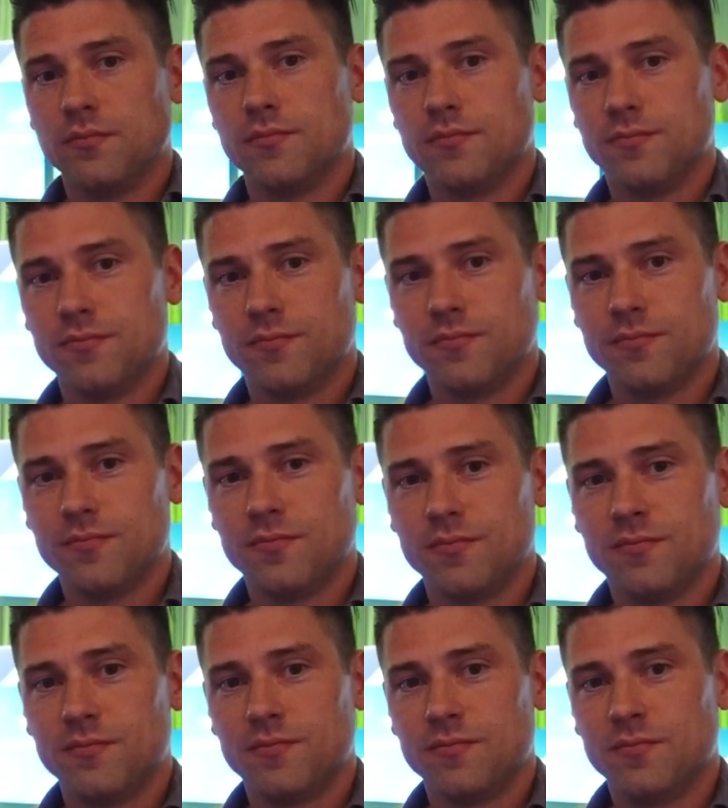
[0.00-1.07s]

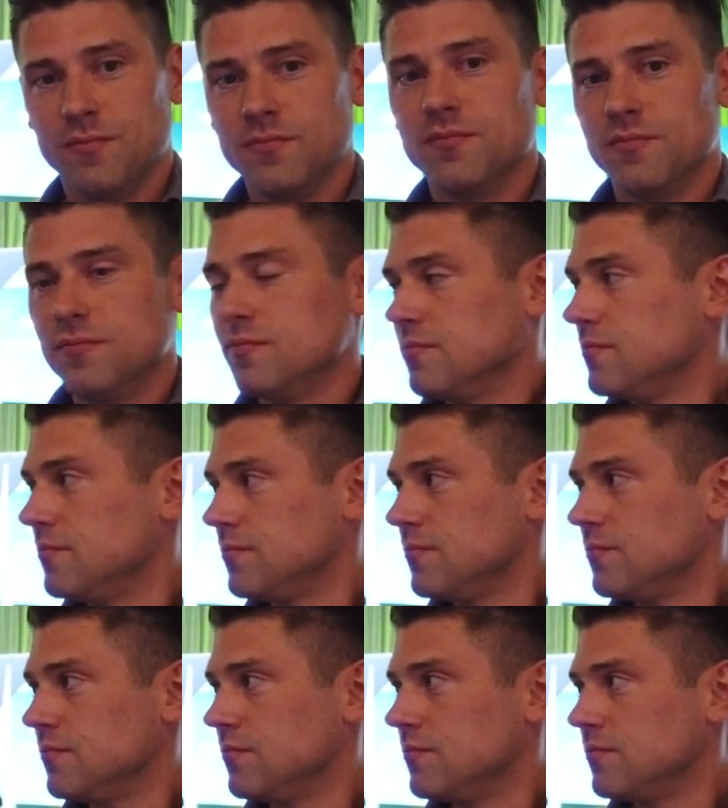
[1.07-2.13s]

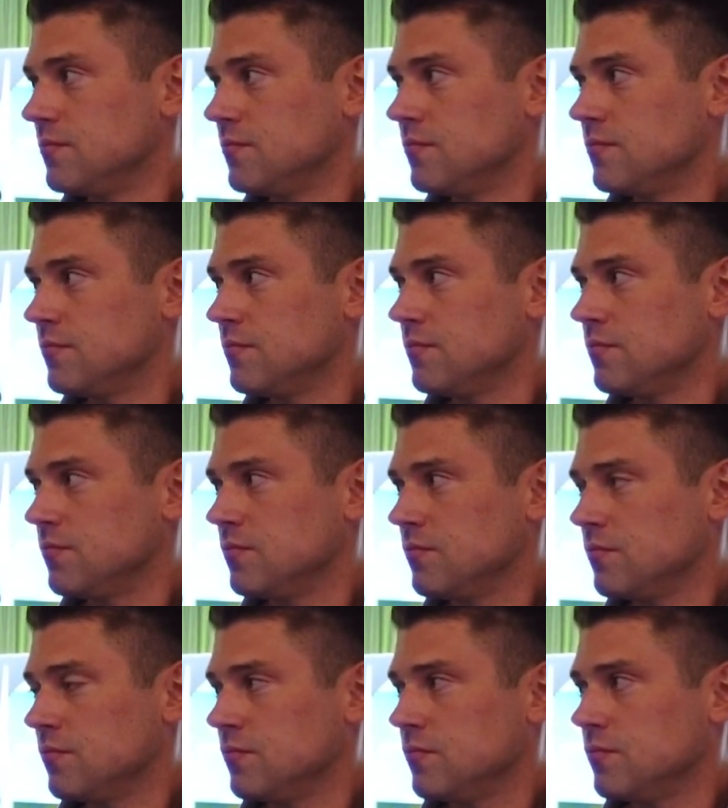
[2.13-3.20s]

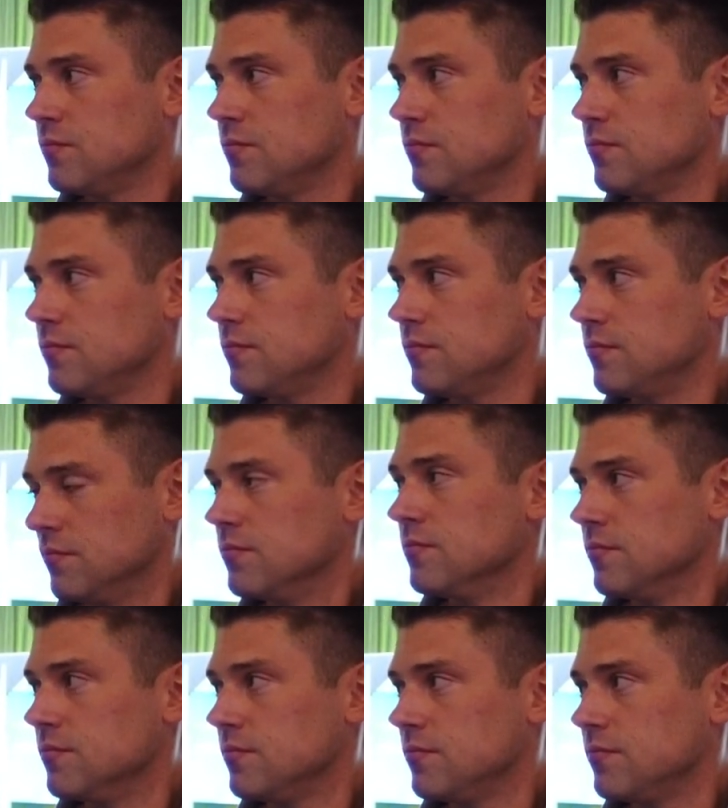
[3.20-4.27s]

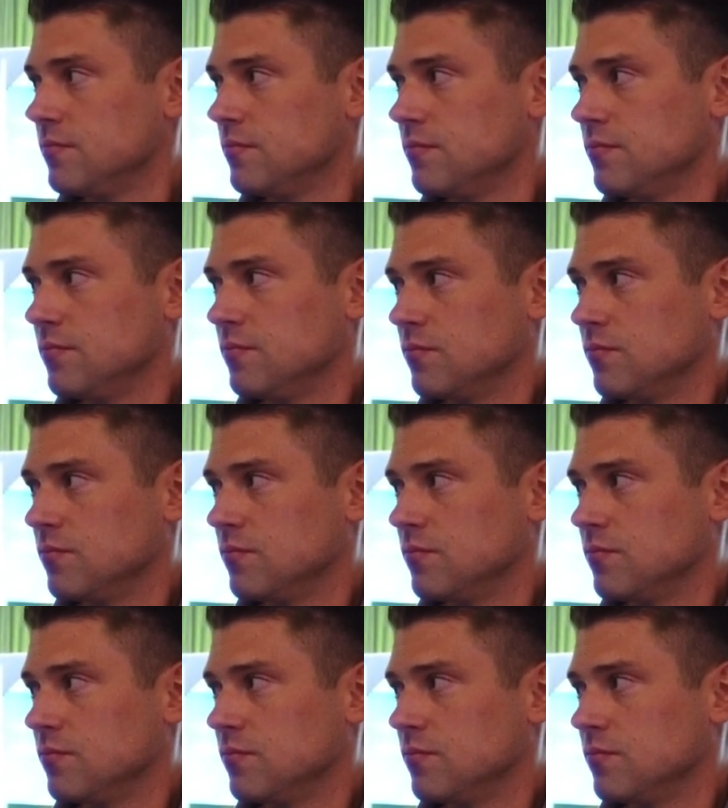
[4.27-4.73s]
This person isn't speaking.